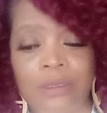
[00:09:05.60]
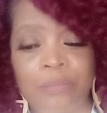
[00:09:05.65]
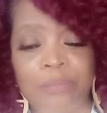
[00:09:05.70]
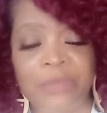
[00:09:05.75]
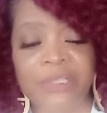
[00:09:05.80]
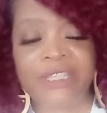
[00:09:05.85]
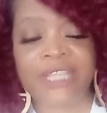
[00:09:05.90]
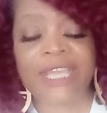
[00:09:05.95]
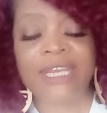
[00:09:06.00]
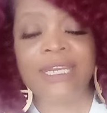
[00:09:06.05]

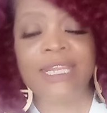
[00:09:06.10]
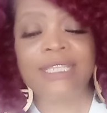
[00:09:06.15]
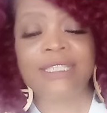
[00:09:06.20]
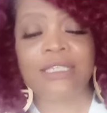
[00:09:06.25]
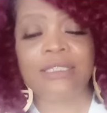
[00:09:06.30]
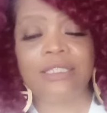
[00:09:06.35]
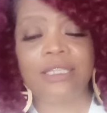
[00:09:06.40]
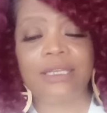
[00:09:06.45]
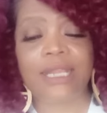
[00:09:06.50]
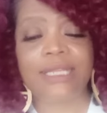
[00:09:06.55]
But they
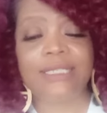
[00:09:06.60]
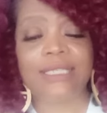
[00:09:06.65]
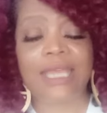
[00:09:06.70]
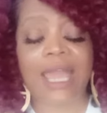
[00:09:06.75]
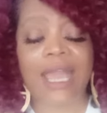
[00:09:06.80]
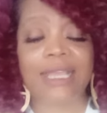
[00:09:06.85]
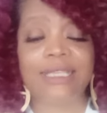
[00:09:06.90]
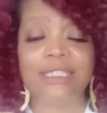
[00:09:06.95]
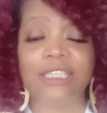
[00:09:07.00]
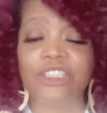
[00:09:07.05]
listen to their
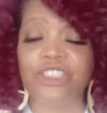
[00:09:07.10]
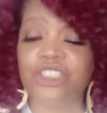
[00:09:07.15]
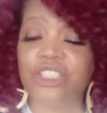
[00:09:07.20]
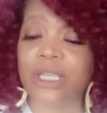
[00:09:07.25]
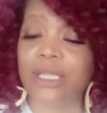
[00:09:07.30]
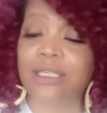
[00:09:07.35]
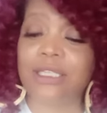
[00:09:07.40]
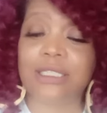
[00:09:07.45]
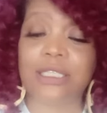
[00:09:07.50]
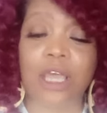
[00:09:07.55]
toxic,
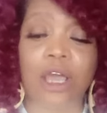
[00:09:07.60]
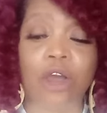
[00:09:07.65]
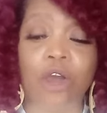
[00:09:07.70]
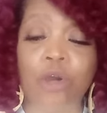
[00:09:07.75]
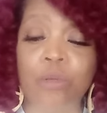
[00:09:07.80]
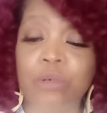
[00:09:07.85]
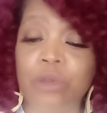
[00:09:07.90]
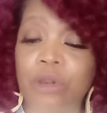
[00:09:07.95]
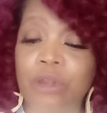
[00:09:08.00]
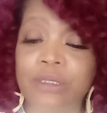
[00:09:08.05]
jealous
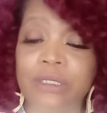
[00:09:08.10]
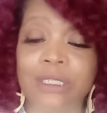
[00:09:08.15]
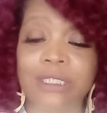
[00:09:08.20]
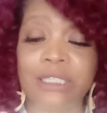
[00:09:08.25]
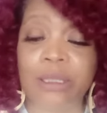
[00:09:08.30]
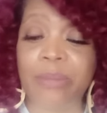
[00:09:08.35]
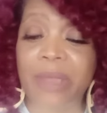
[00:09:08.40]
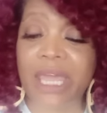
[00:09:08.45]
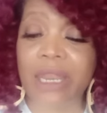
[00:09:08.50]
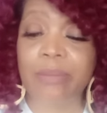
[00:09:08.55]
homegirls, and
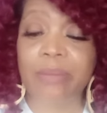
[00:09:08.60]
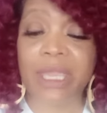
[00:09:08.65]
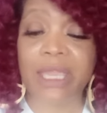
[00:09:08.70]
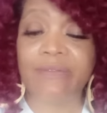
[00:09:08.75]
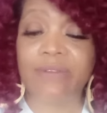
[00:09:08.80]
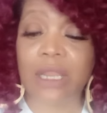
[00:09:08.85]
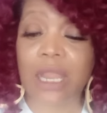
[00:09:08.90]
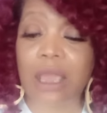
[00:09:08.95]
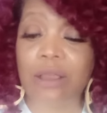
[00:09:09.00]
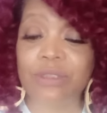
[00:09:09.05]
somebody may
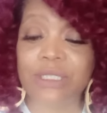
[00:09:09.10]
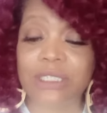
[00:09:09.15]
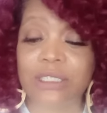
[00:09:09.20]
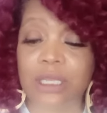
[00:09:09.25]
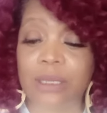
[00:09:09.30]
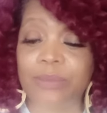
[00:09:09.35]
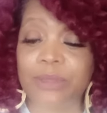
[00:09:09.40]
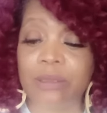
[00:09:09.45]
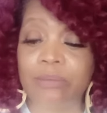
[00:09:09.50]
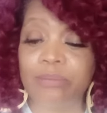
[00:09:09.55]
have lost
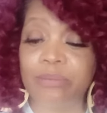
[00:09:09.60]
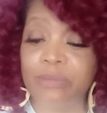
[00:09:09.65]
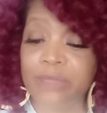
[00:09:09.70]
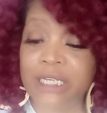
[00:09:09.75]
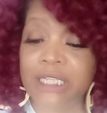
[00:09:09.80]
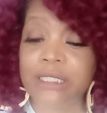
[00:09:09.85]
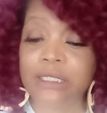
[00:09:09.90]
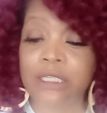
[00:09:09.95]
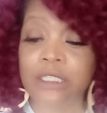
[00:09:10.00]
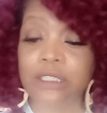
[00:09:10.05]
something
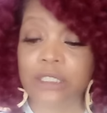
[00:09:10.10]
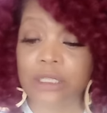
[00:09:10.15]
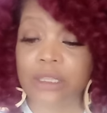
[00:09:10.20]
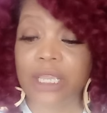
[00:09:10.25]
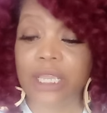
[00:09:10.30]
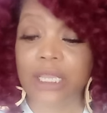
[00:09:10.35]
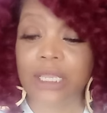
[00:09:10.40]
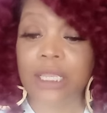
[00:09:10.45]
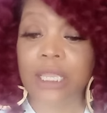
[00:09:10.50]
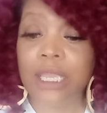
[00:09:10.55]
listening to
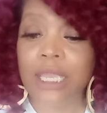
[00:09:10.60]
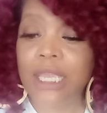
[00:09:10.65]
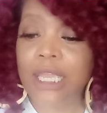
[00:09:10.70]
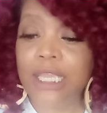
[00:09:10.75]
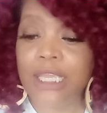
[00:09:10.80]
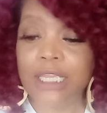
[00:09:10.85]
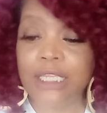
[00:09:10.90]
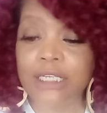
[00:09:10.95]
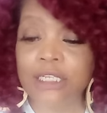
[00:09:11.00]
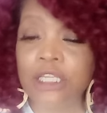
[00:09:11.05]
they.
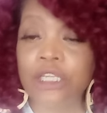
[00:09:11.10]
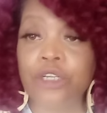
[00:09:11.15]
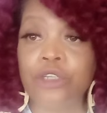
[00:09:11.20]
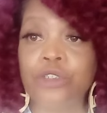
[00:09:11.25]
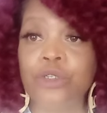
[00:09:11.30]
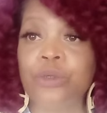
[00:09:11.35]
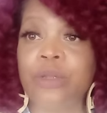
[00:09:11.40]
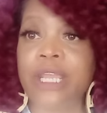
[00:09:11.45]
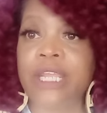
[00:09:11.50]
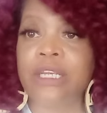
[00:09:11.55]
And little
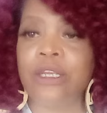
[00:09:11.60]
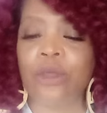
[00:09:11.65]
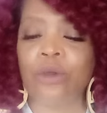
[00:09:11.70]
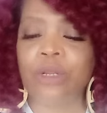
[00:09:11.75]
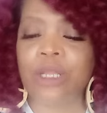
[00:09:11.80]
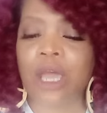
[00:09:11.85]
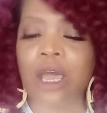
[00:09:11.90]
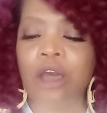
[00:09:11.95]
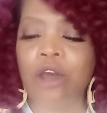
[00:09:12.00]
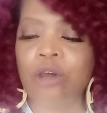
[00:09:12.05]
do they know
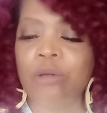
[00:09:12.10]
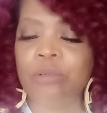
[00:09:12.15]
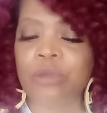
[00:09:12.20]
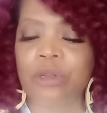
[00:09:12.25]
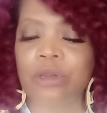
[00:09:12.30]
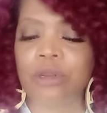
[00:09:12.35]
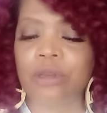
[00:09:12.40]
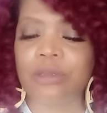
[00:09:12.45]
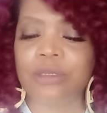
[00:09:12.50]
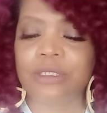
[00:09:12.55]
that
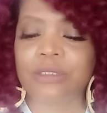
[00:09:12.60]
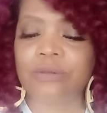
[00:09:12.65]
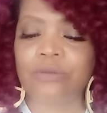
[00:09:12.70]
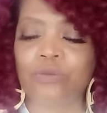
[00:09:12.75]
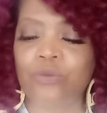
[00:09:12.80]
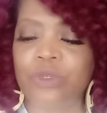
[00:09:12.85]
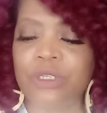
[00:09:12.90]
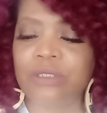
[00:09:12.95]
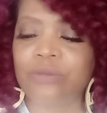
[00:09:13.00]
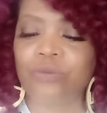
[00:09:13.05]
homegirls
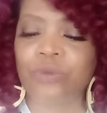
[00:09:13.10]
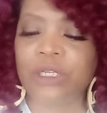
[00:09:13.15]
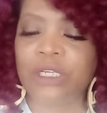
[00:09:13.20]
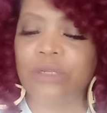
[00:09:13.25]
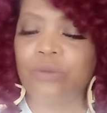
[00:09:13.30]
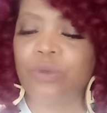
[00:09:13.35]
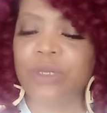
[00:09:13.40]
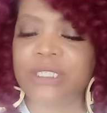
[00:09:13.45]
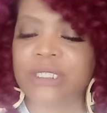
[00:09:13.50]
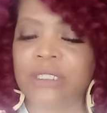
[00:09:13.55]

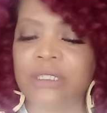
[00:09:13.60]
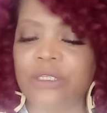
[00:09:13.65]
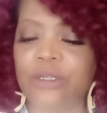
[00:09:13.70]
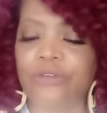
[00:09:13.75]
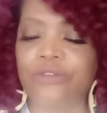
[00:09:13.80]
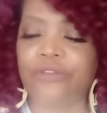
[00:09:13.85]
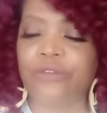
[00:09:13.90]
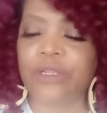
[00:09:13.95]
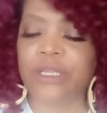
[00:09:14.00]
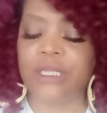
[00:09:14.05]
wasn't their
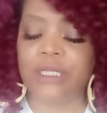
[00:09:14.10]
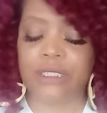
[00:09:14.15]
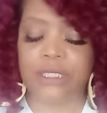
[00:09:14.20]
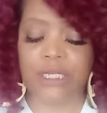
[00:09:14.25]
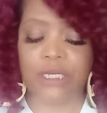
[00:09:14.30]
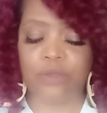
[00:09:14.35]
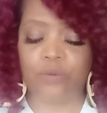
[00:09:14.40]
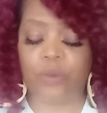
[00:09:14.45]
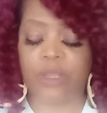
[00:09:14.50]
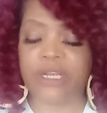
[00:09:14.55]
friends
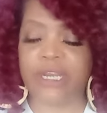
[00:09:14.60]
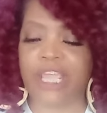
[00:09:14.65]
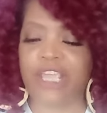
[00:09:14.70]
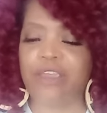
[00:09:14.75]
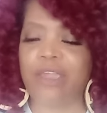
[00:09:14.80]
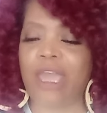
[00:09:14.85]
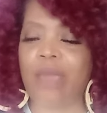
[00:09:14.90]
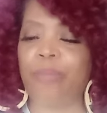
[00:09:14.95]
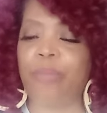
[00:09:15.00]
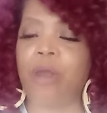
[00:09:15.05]
anyway. Now you
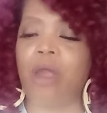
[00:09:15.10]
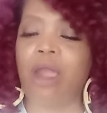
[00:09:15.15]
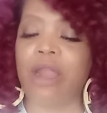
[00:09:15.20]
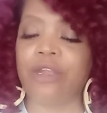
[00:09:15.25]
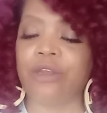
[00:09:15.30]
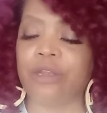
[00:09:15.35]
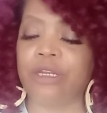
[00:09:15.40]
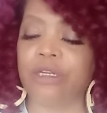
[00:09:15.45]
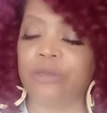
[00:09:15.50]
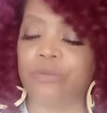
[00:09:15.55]
got partner in the